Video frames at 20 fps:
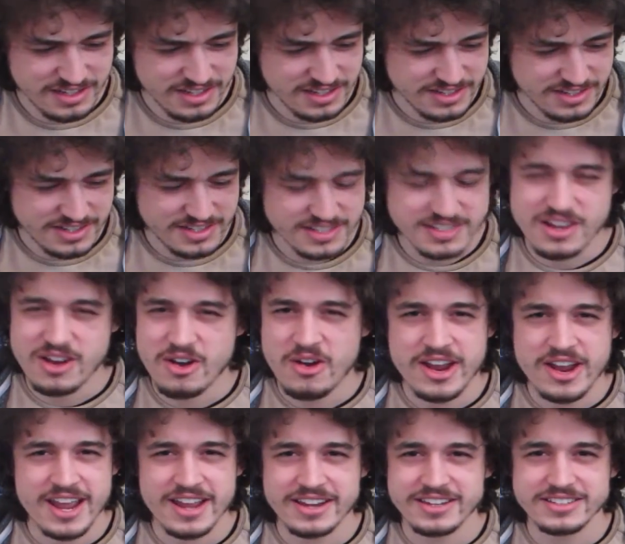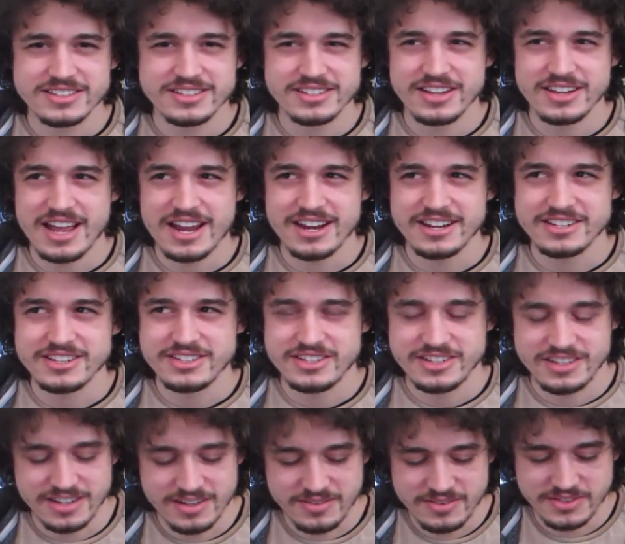it's just going out of
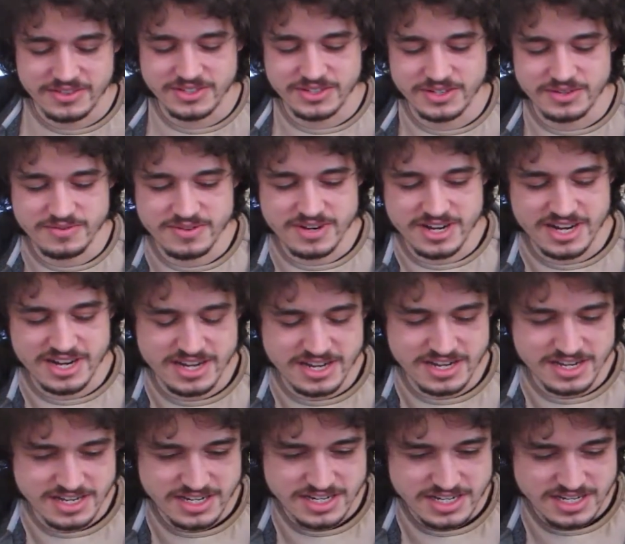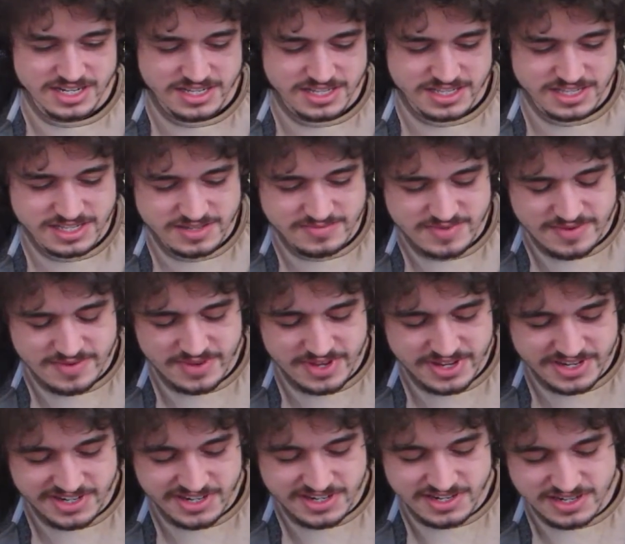tune. I'm not sure why. Maybe I
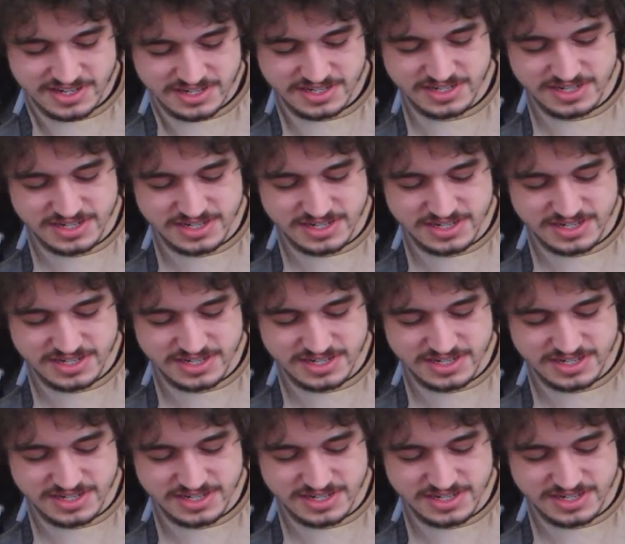didn't.